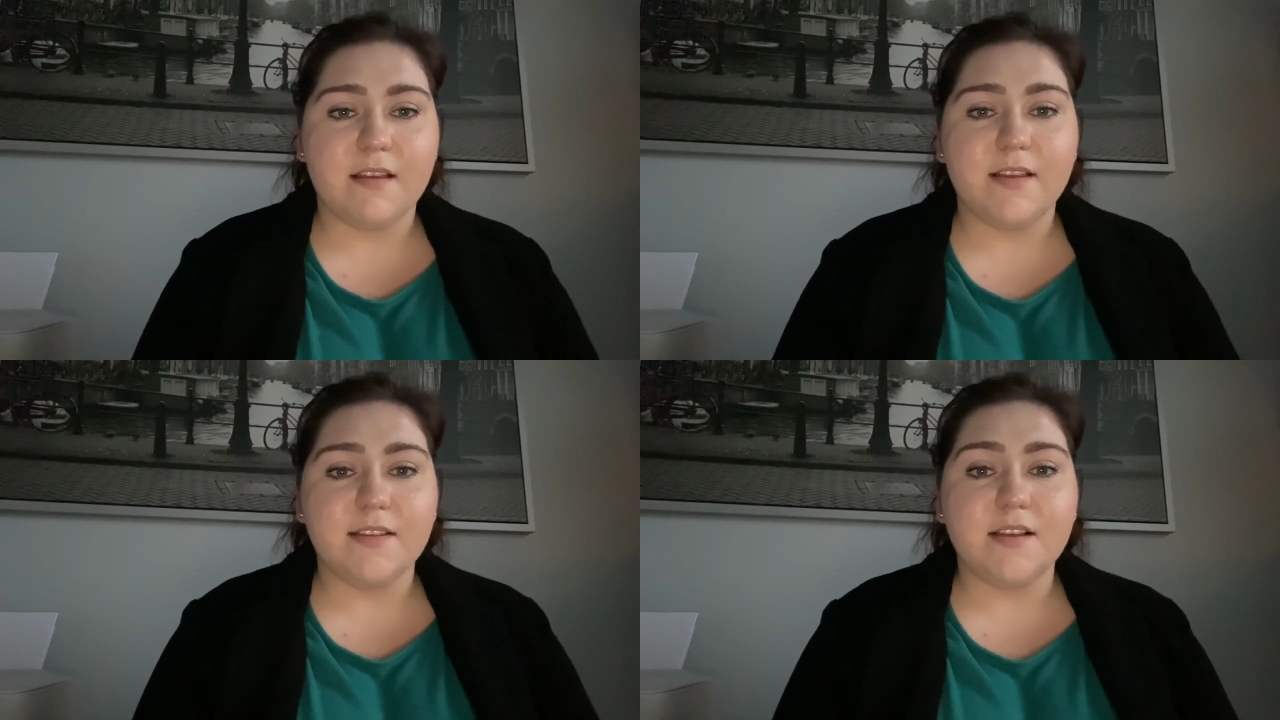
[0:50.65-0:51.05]

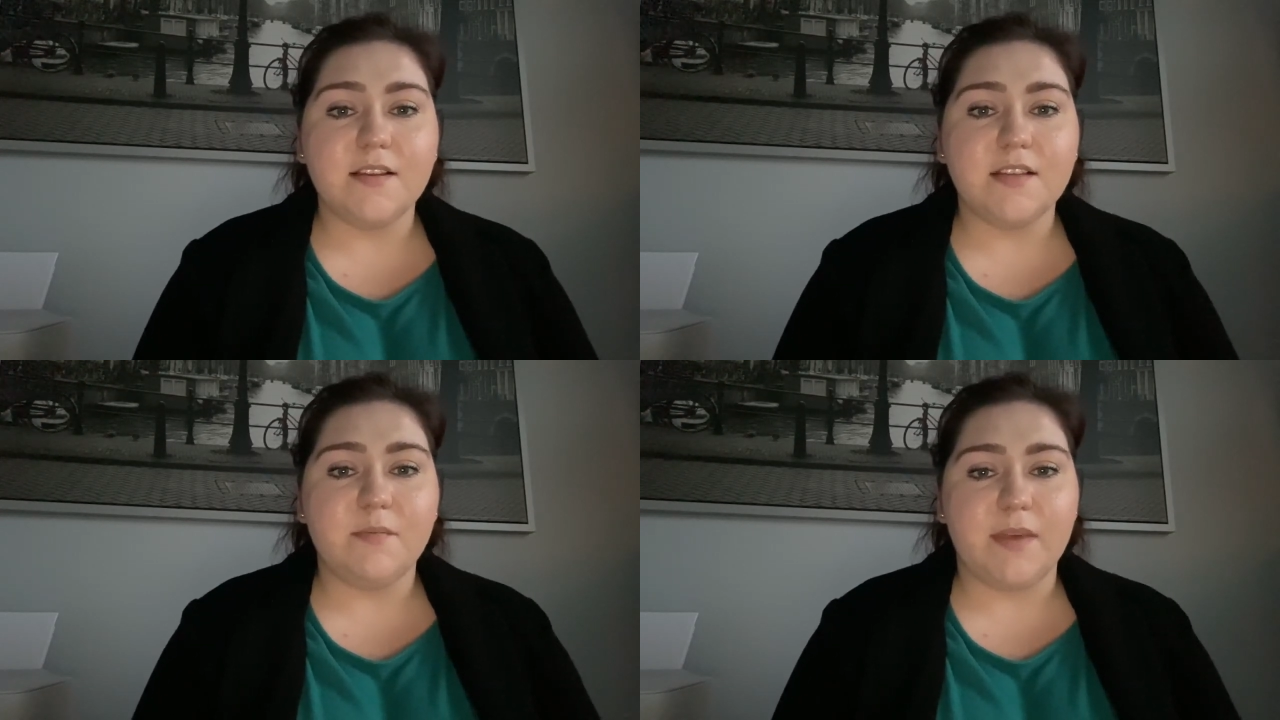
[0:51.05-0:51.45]
this
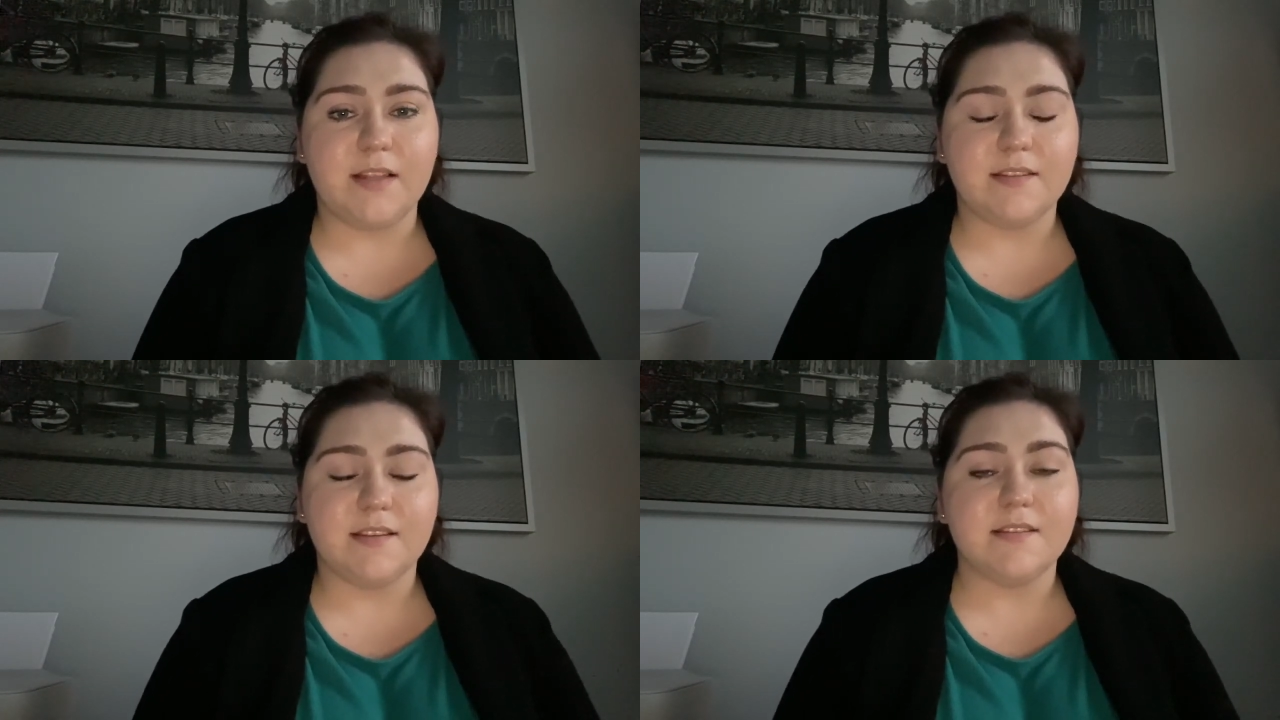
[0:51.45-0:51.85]
also
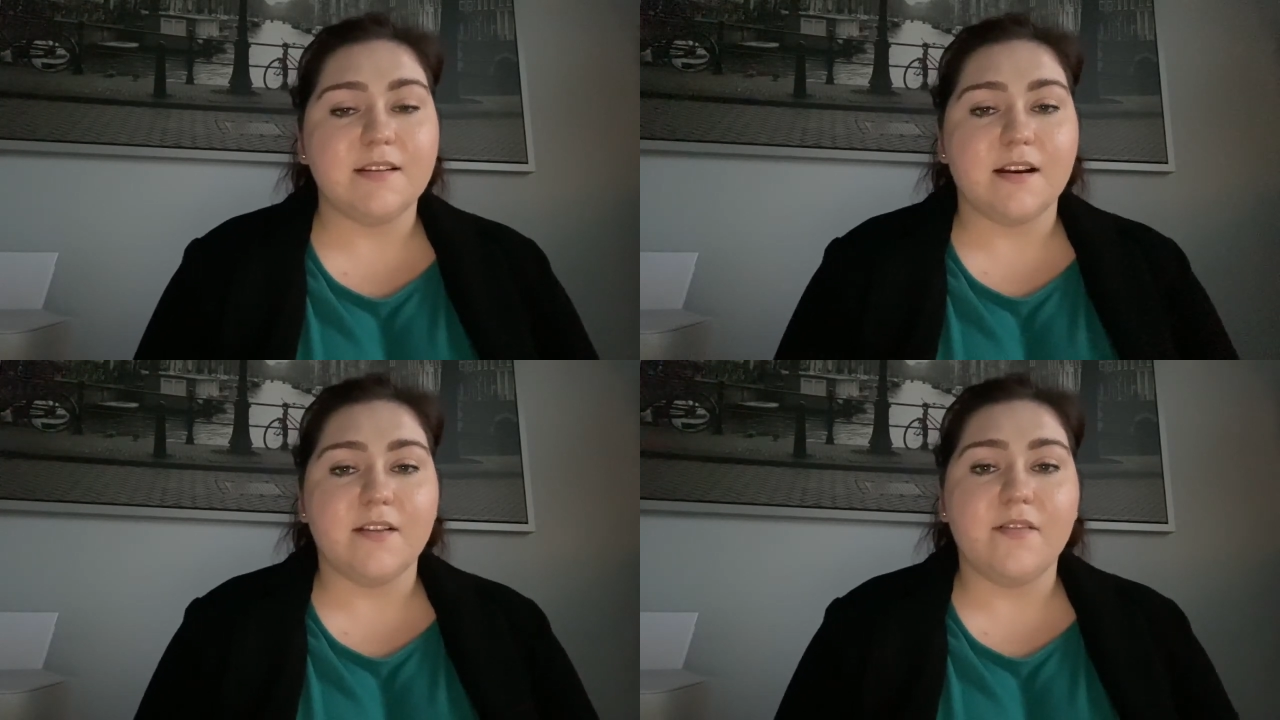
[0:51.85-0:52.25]
means the
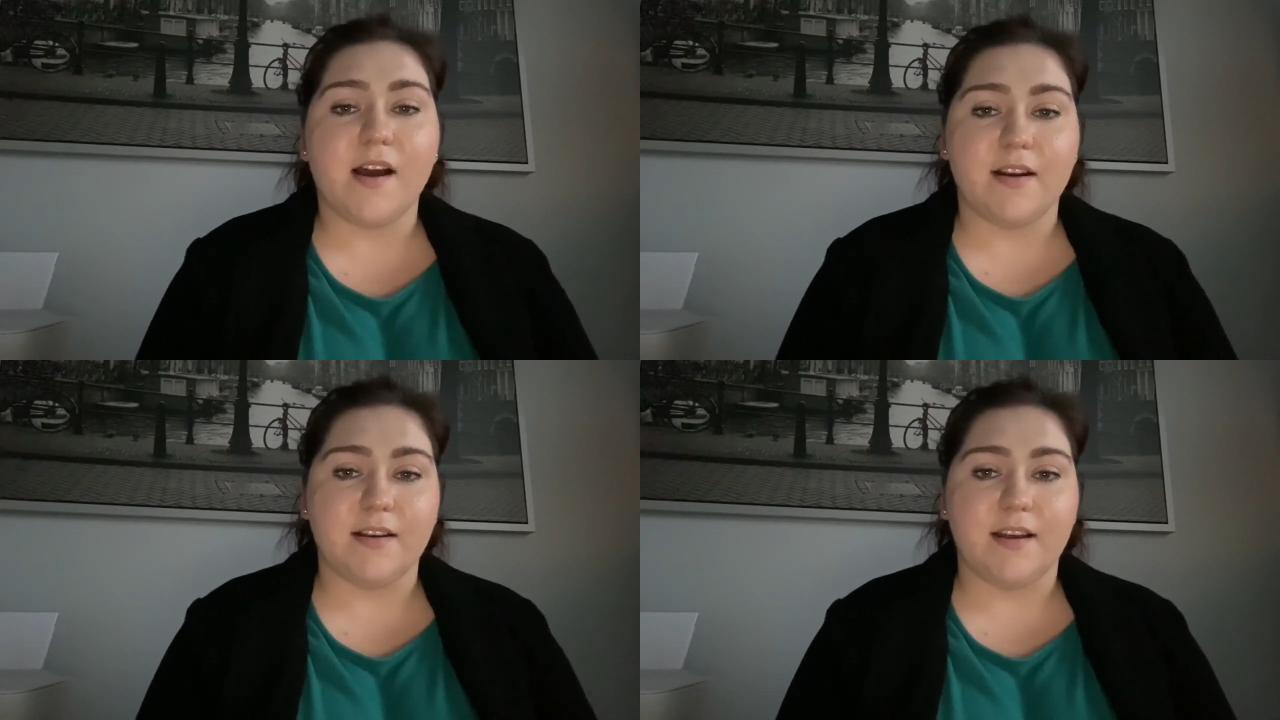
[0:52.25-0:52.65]
start of
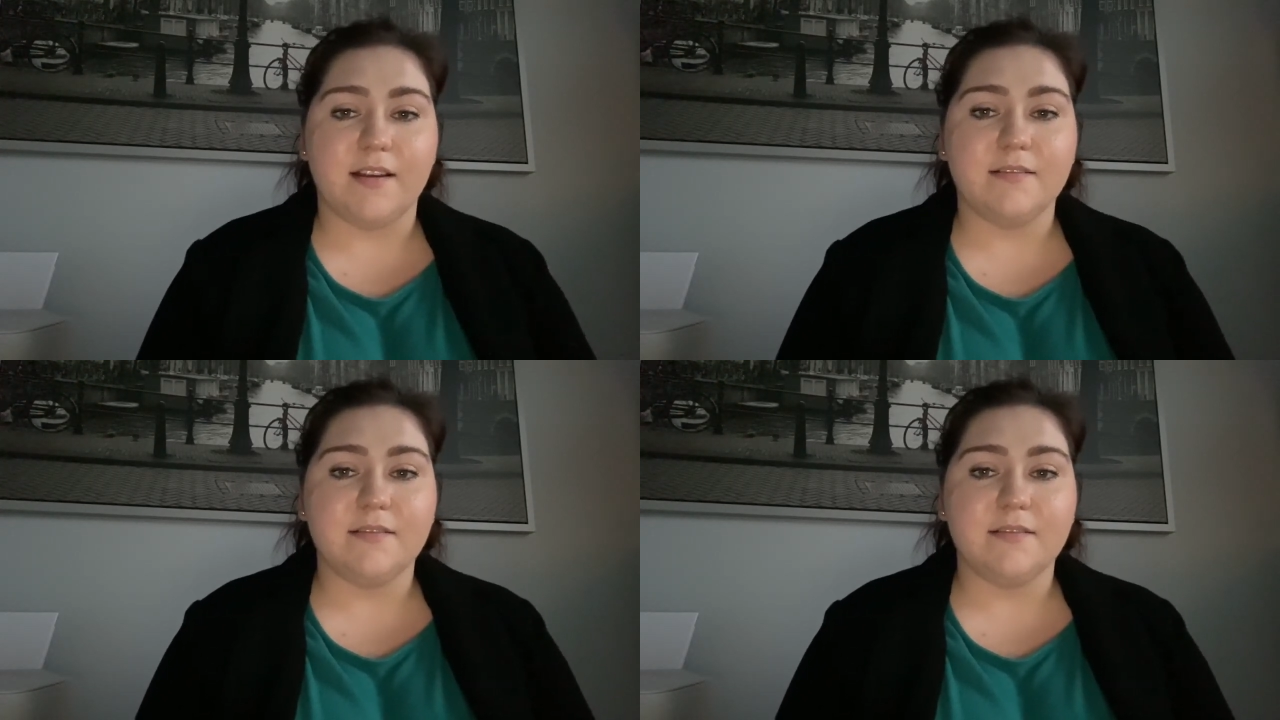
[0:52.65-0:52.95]
Hanukkah.